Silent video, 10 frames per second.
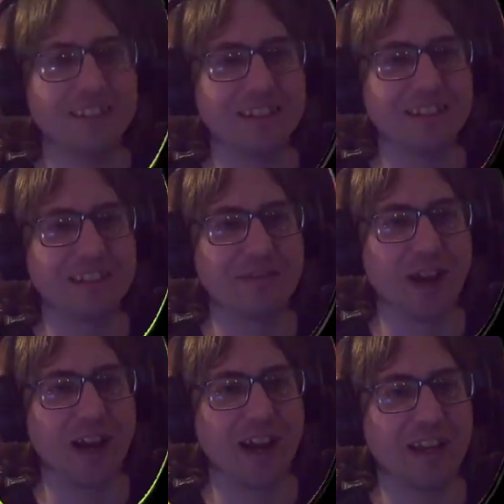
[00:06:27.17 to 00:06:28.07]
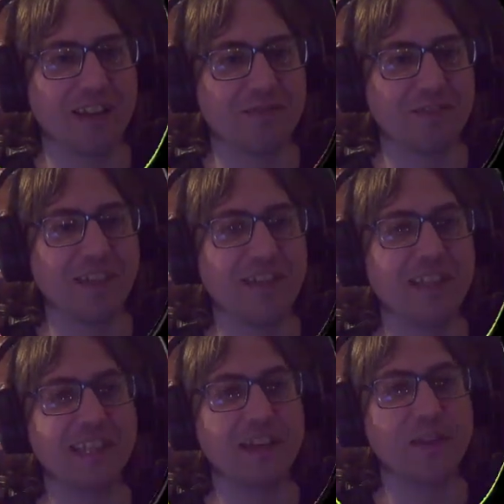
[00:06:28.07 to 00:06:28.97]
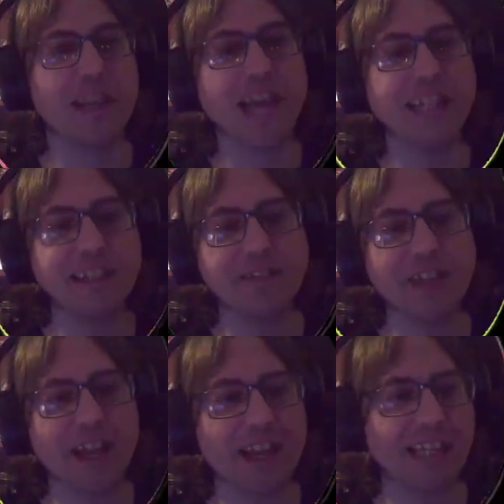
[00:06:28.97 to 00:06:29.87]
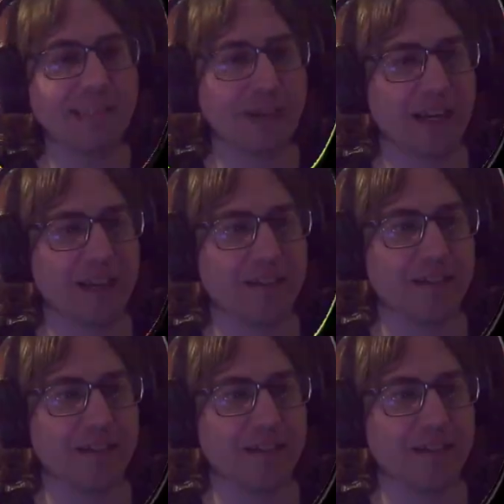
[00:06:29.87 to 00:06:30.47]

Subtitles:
It's fine, we don't need it. If it lands on that last bit...